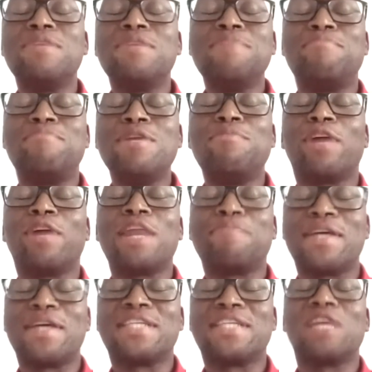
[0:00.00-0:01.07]
important
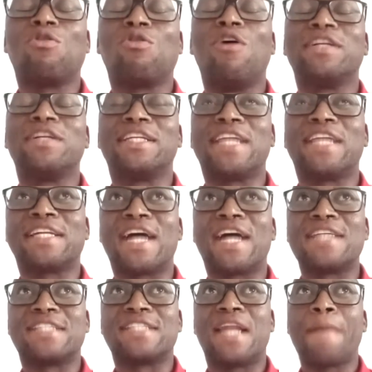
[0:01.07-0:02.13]
person called the debt
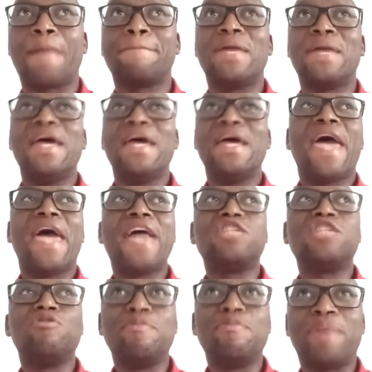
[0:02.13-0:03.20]
counselor has to be
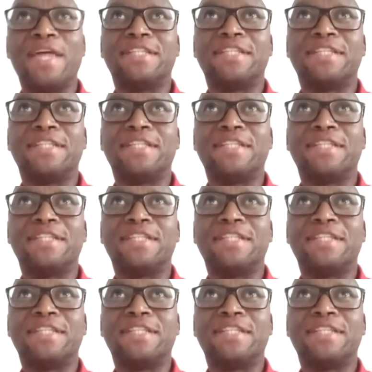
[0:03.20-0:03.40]
paid.